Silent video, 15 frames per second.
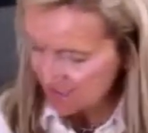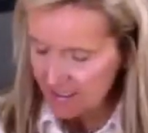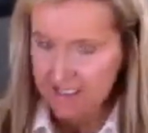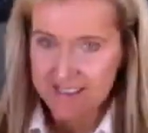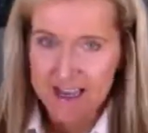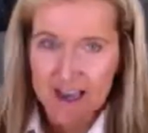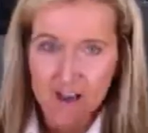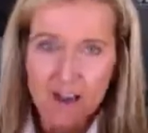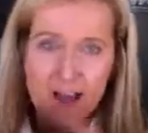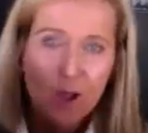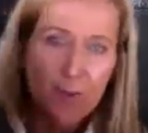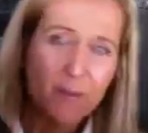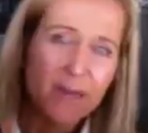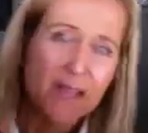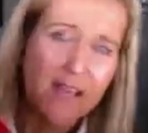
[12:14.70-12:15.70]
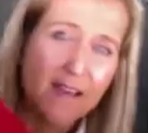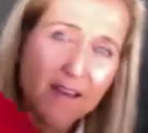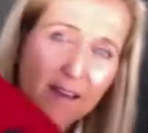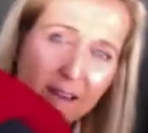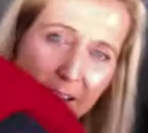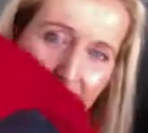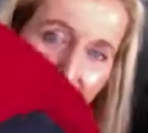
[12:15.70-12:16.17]
this LL Bean,
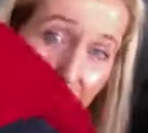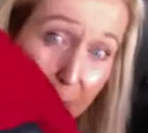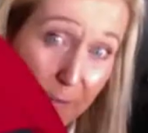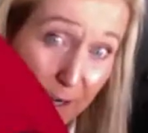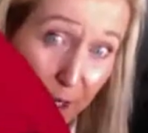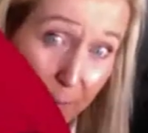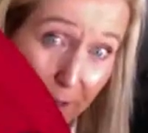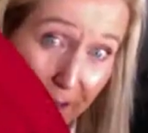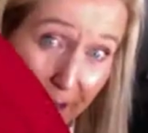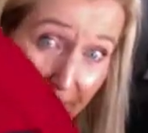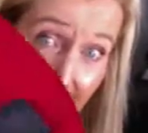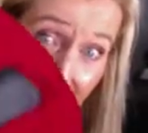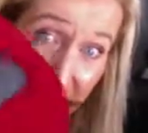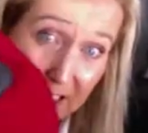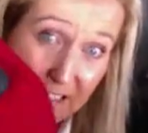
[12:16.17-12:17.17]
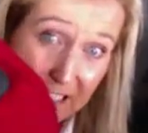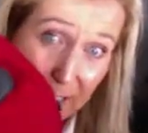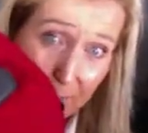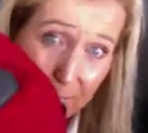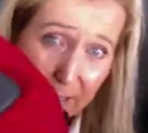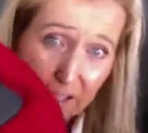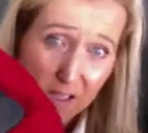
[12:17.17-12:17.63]
a mirror bag, listed
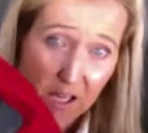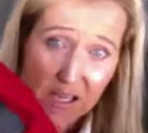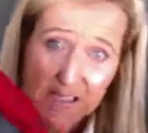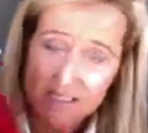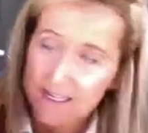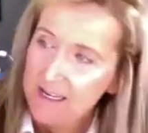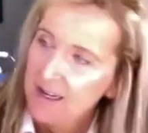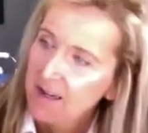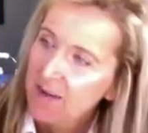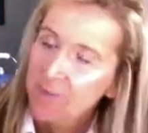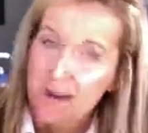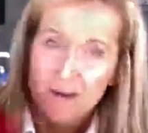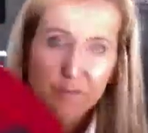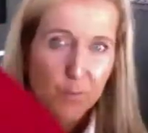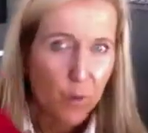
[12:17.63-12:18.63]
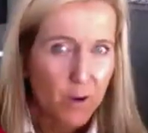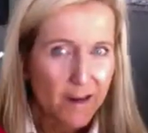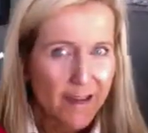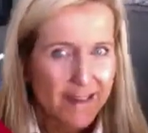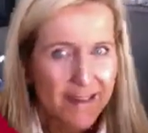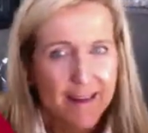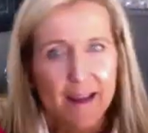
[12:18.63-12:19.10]
in my closet. Paid
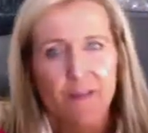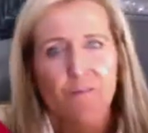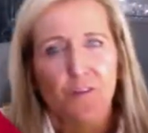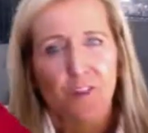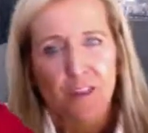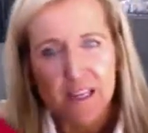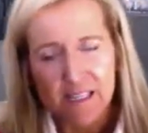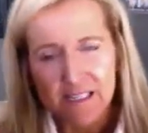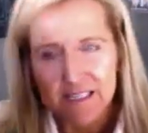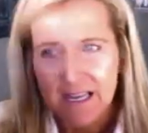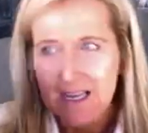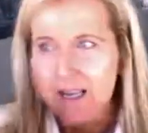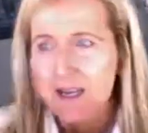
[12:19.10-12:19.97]
$4.99 for this.